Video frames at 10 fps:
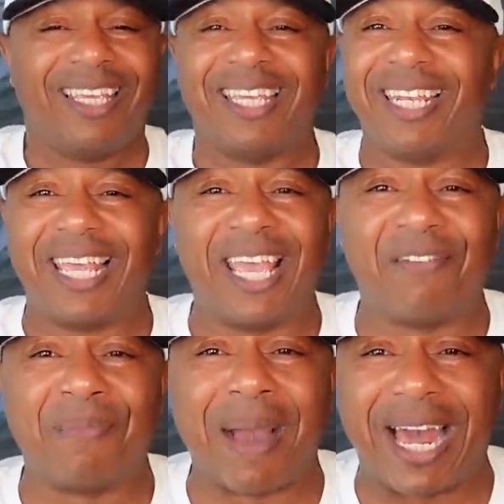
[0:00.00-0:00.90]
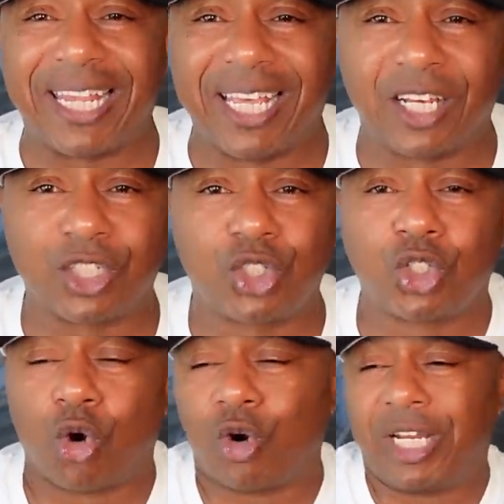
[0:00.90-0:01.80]
and everybody else
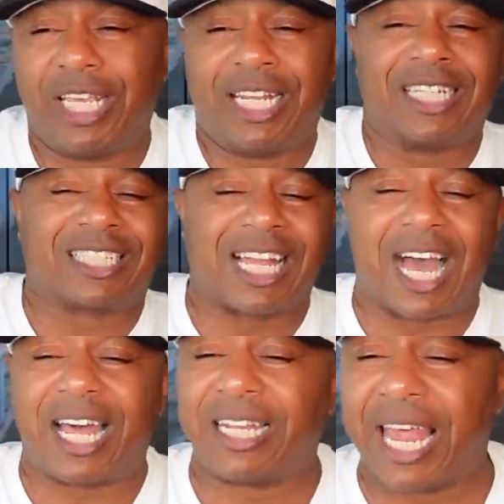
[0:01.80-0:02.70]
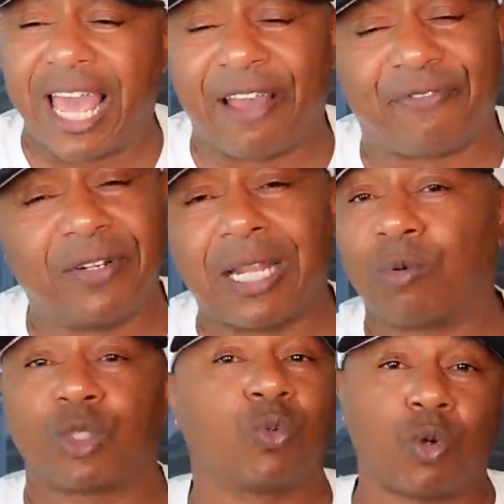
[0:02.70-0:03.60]
joined in and started laughing. That
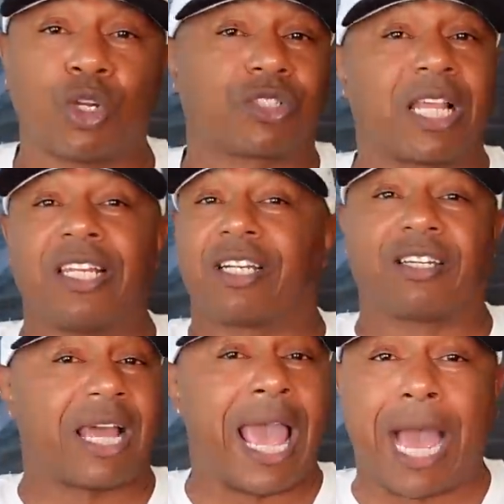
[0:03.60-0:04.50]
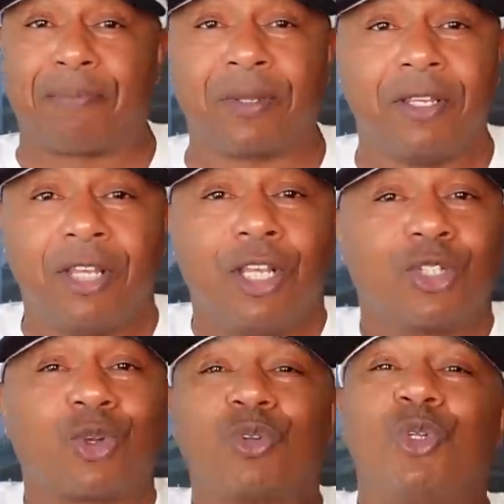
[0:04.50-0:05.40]
was the worst thing that could have happened.
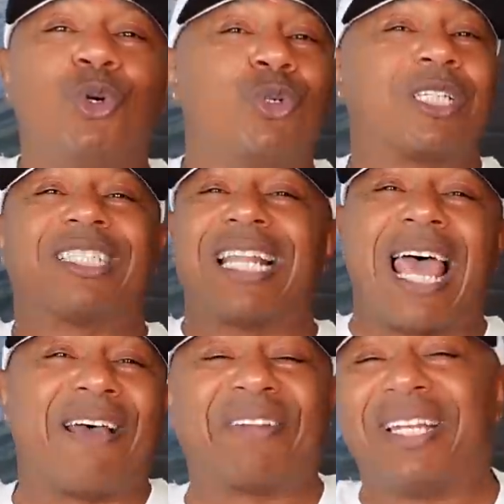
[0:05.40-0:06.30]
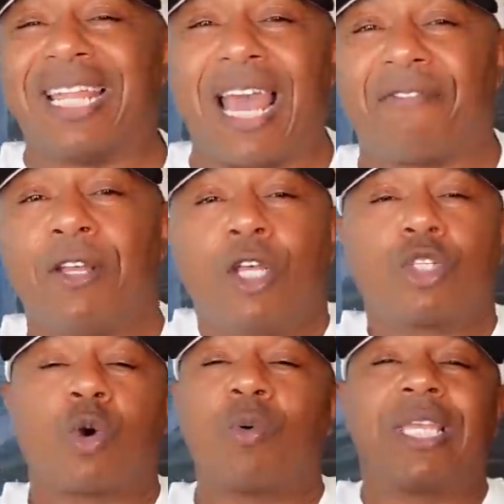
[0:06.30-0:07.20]
So dudes is laughing and laughing.
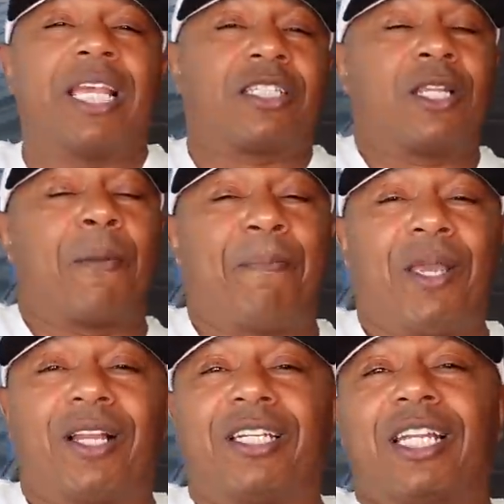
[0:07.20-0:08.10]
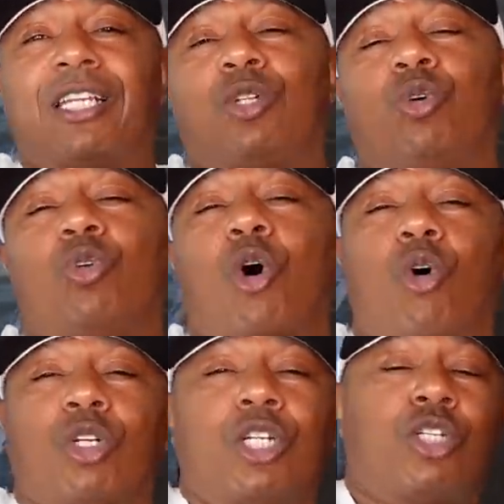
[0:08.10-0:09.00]
So when we get to the building, and dude
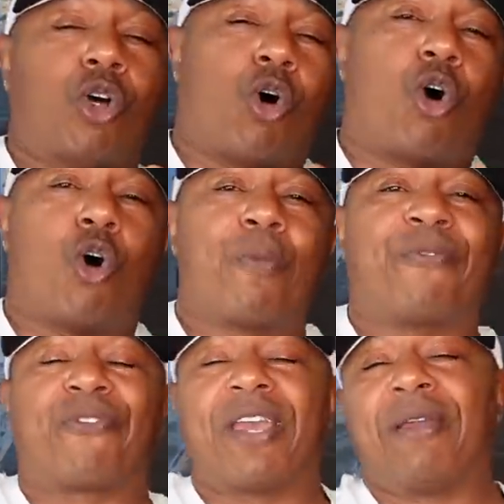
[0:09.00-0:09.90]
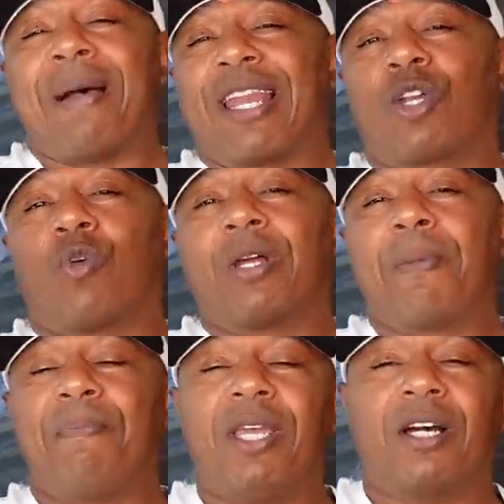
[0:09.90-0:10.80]
holding the door open for everybody to go in
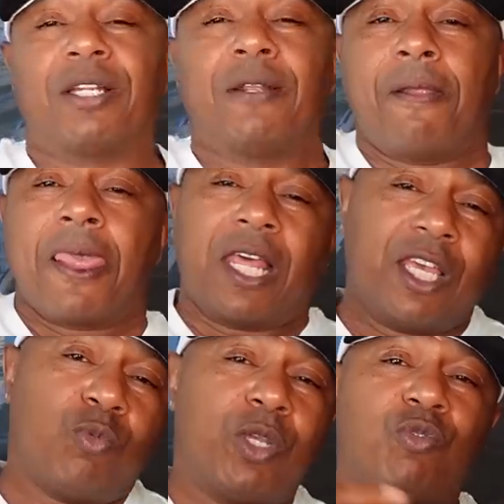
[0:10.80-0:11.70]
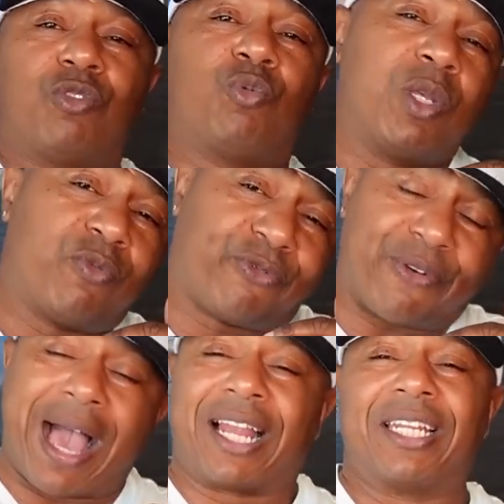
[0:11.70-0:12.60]
the building, and we we
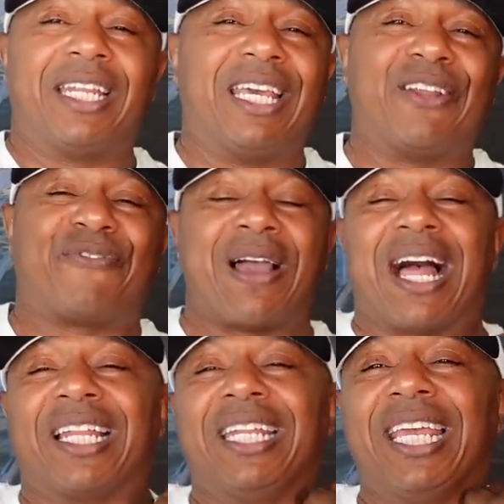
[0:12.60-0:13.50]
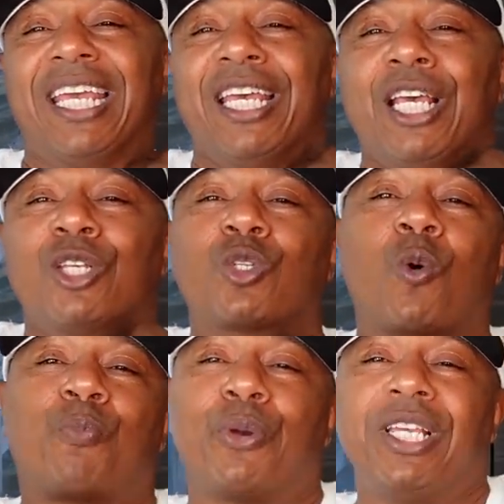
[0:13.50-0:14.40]
filing in and filing in.
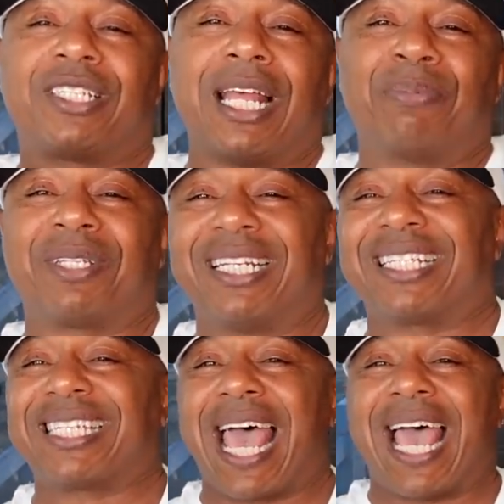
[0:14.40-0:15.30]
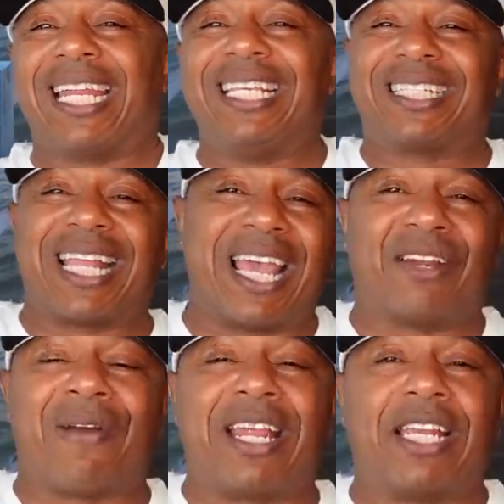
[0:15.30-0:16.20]
So pre-step to the side, he's
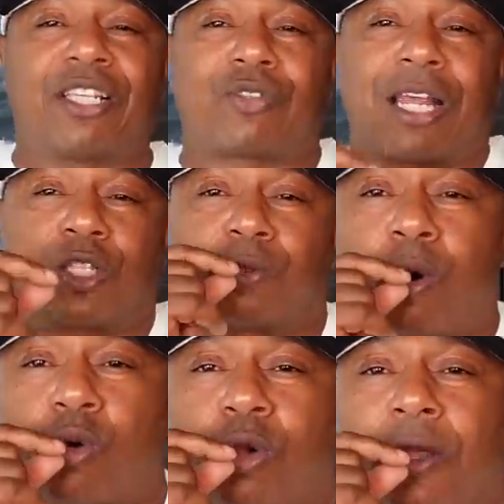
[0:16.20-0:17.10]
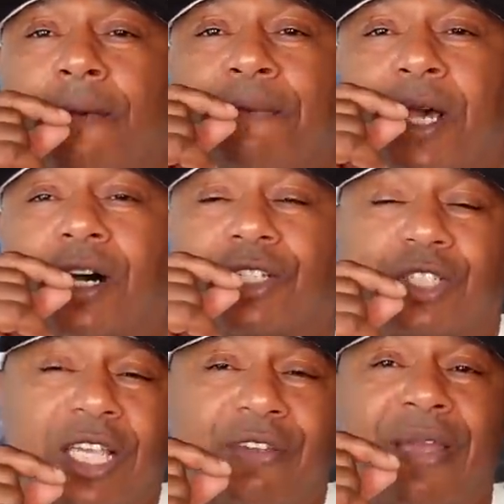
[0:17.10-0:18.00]
standing right there trying to smoke a
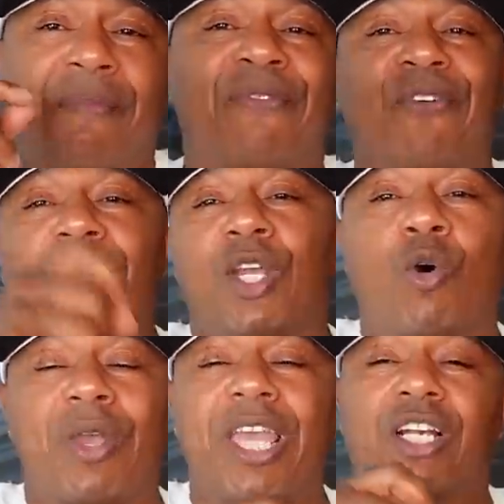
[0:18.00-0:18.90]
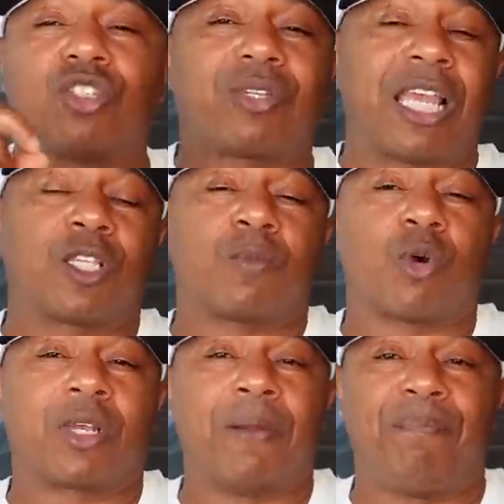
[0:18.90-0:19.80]
cigarette before you go in, cause you can't
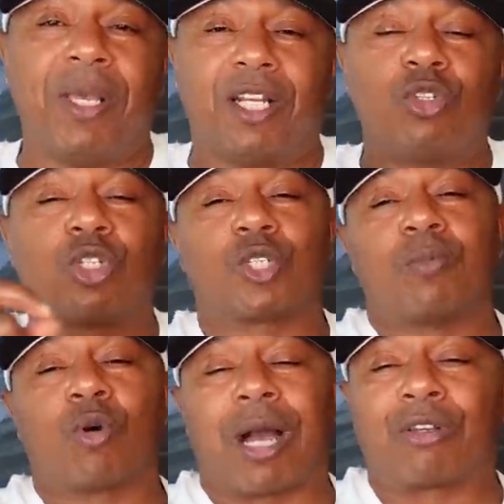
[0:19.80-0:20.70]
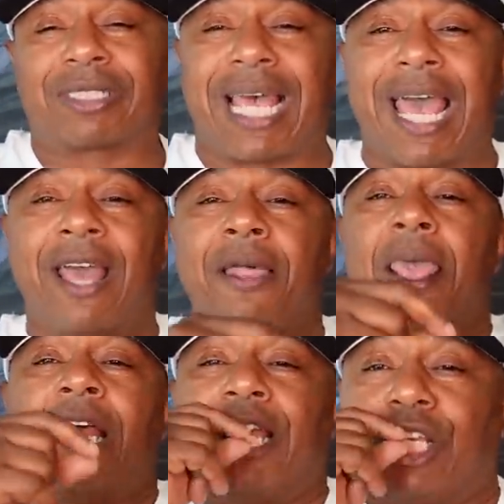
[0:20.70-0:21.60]
smoke in the building. You can smoke outside.
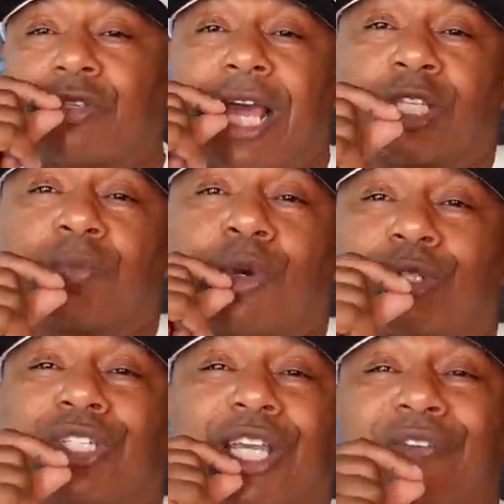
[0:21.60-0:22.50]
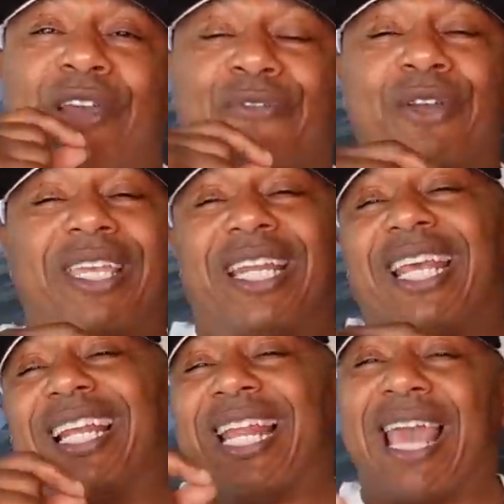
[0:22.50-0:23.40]
He trying to smoke a cigarette before he get
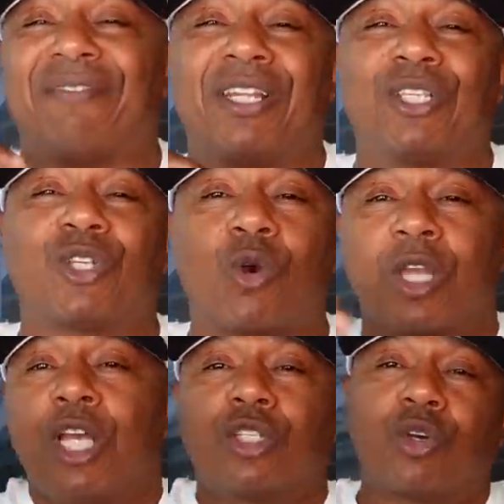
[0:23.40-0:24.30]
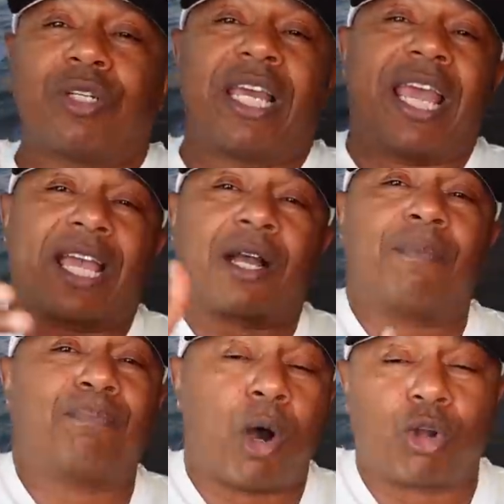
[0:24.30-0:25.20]
in, laughing and joke. So then here
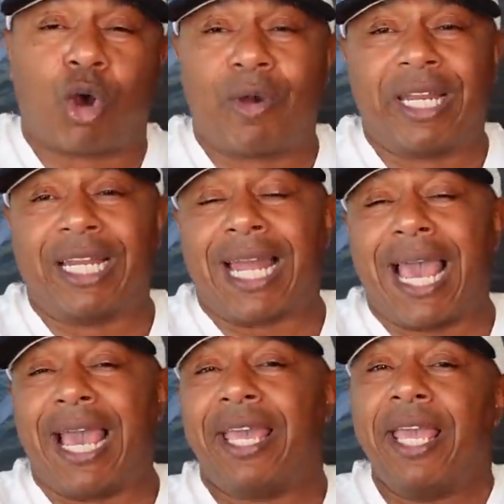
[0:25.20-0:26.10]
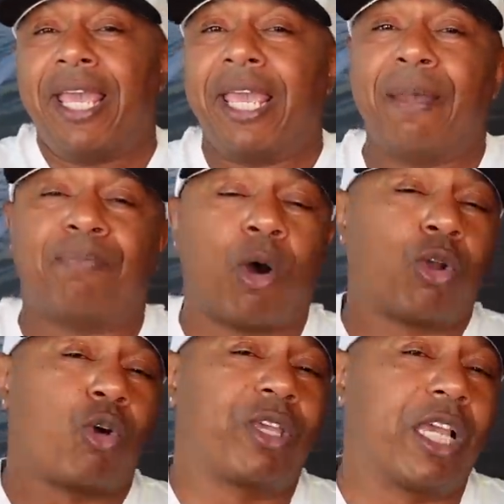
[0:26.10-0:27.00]
come Bolo in the line, and
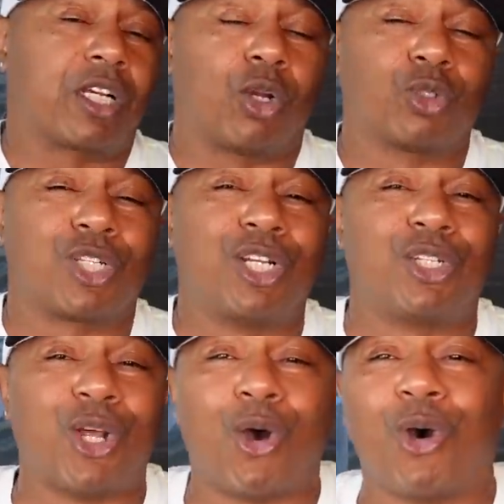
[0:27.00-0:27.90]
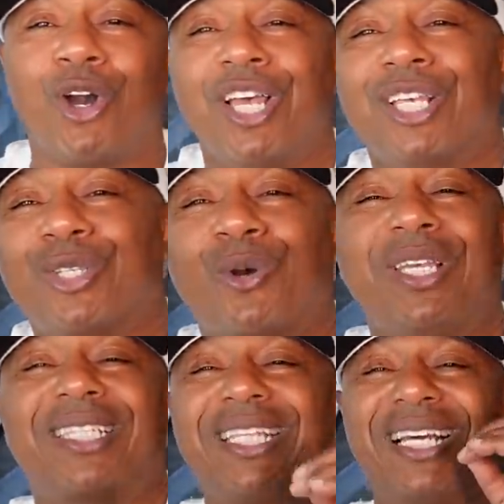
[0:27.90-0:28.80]
Bolo get close to the door, so
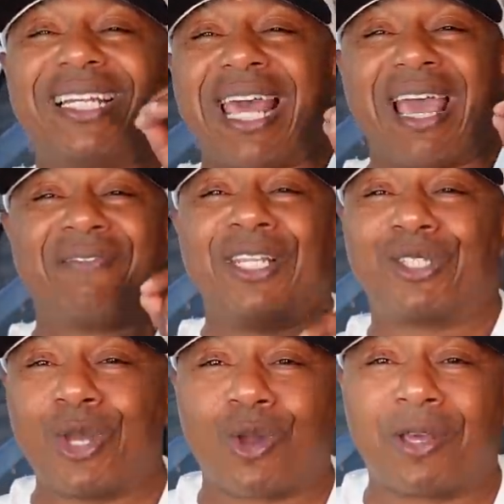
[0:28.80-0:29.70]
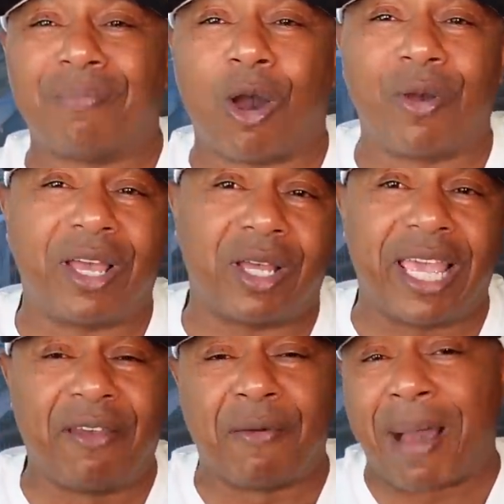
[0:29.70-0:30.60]
he still laughing and joking about
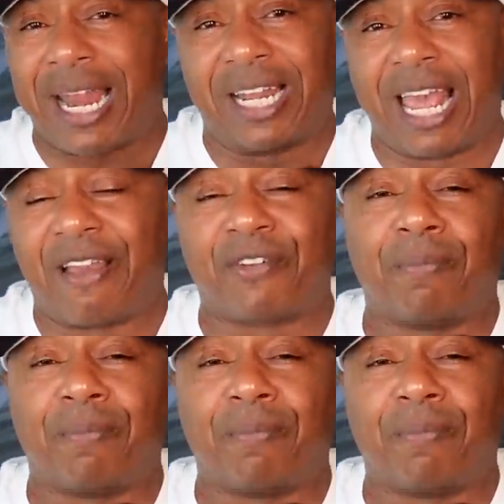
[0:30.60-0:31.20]
everybody laughing